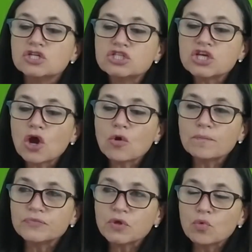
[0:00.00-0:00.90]

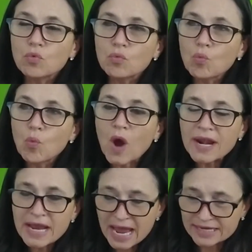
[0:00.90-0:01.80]
So
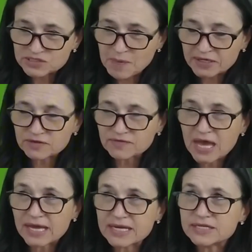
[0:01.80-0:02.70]
one aspect of
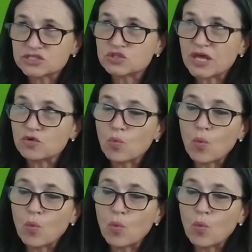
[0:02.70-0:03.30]
that is that